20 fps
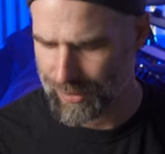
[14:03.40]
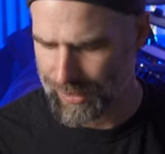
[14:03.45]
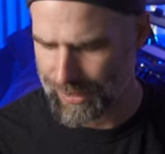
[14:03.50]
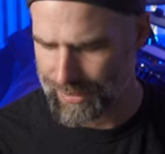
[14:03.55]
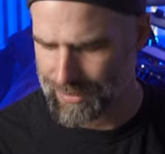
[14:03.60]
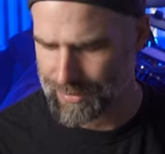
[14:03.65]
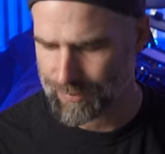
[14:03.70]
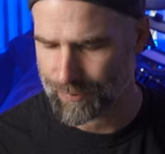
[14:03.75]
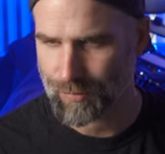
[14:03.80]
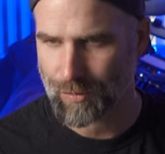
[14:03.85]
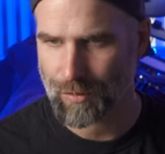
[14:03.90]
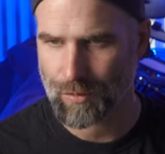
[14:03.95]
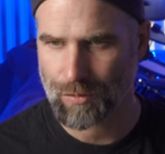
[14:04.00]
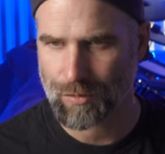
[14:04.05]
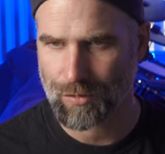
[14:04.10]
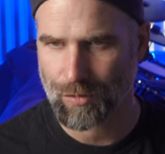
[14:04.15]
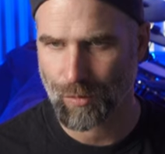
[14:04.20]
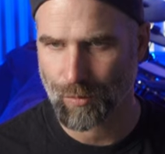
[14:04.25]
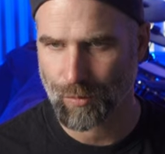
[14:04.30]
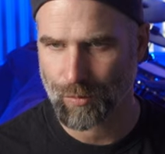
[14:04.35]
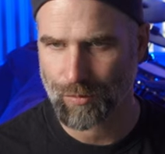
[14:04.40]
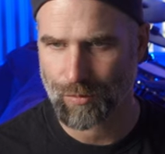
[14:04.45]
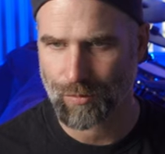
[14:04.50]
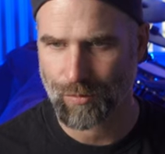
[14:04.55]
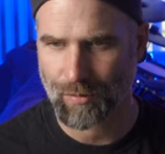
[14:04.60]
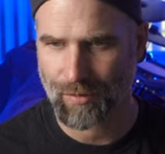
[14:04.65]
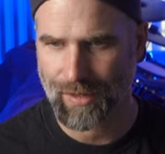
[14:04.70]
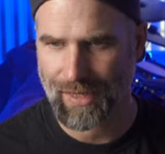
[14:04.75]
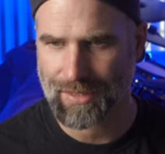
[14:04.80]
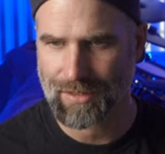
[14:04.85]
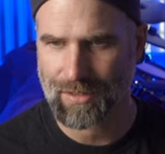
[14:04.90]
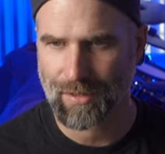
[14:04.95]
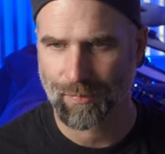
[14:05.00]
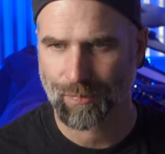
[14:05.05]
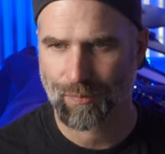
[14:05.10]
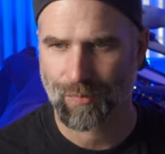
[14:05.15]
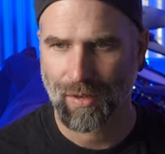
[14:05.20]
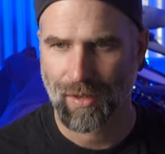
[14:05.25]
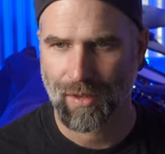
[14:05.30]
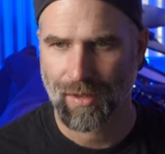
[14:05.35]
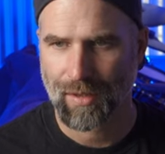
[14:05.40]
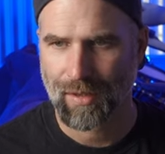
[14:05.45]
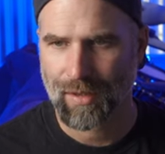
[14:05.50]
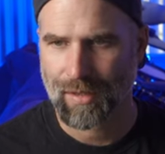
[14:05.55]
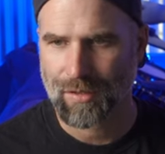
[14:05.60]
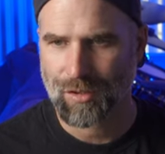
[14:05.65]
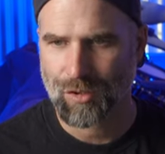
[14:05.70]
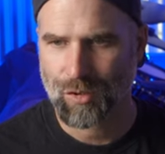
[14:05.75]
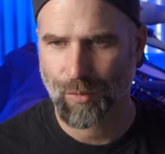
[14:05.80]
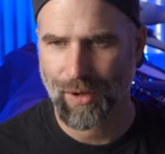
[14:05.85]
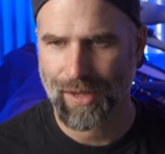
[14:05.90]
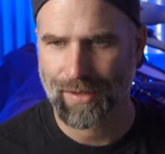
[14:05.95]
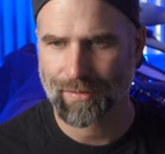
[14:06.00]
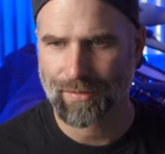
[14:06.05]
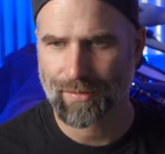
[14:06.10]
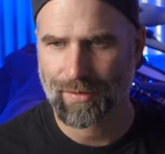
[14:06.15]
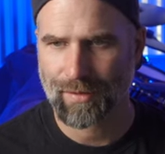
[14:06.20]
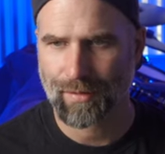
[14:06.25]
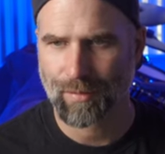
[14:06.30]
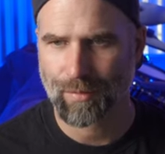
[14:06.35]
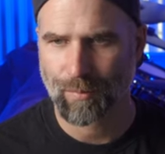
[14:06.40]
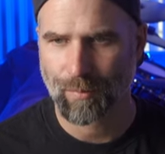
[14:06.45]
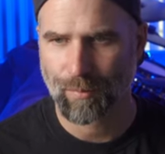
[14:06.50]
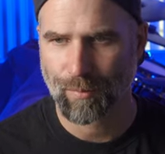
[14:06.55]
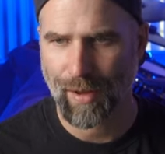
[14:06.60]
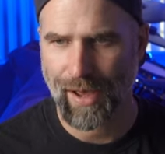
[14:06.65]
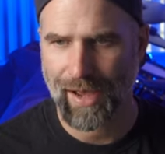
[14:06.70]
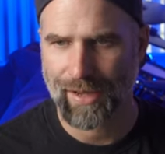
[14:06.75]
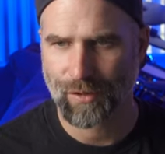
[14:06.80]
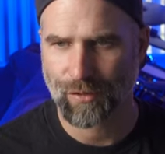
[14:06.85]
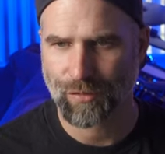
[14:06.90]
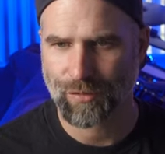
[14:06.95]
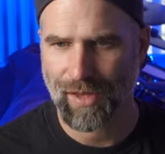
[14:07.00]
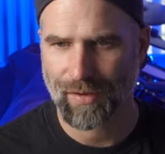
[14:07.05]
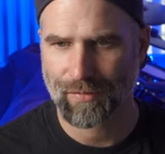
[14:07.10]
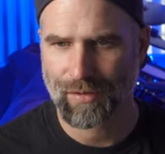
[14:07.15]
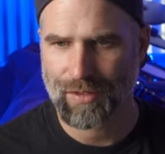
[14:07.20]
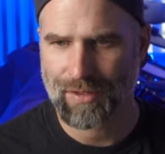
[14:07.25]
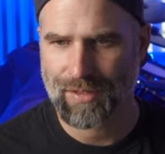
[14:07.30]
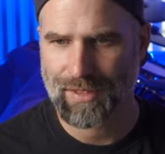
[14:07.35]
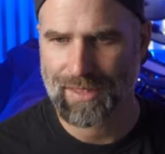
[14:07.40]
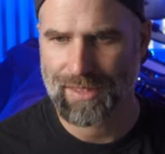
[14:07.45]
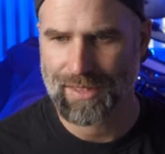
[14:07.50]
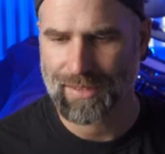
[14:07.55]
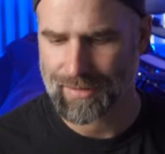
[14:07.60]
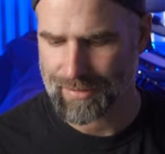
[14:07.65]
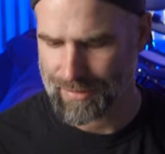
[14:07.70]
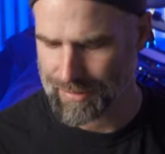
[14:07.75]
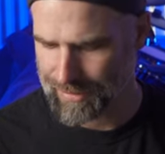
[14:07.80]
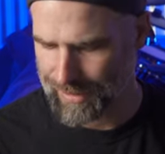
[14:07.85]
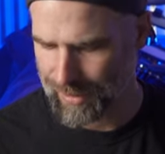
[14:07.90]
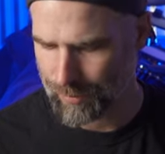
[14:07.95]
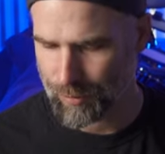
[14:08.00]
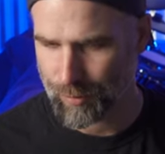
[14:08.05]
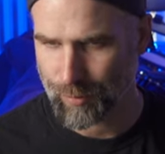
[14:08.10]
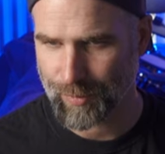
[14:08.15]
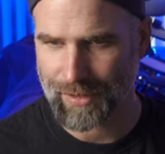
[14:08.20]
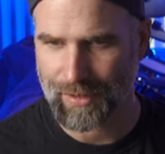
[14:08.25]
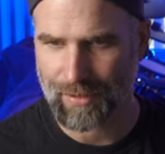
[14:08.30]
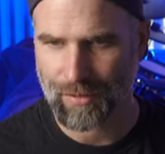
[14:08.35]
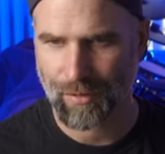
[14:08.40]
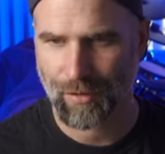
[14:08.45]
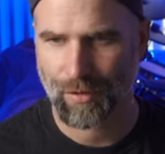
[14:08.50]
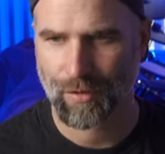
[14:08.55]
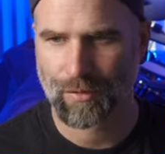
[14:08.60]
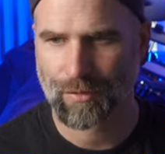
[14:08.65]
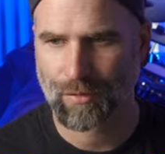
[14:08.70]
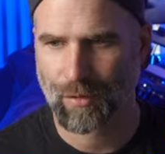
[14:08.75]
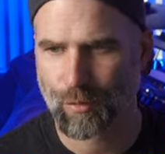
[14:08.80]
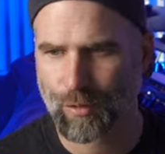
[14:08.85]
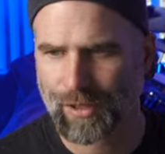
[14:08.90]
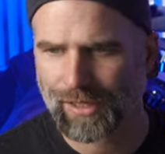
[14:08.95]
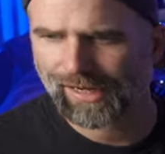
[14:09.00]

days. So that's twenty minus seventeen, that would be three